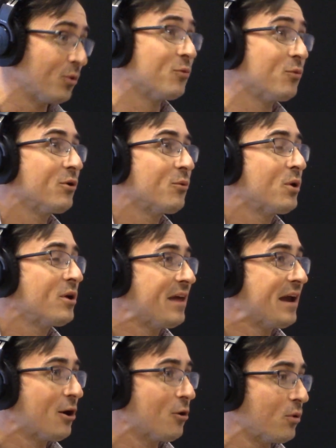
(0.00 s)
We're
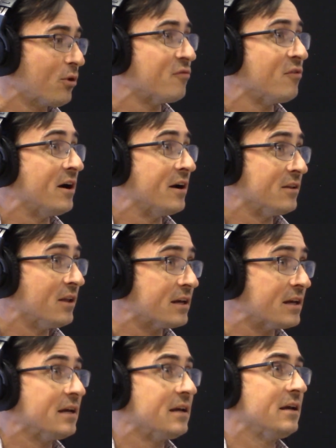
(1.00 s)
there. We're fine.
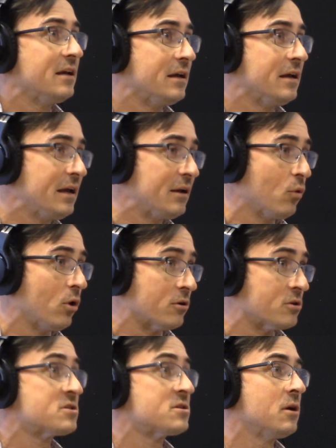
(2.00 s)
Like it
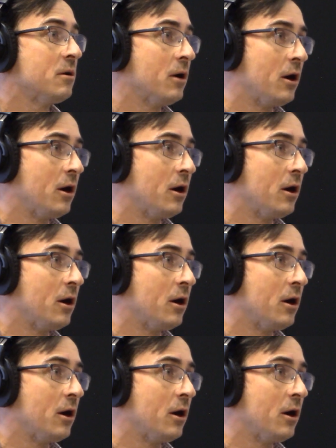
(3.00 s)
works.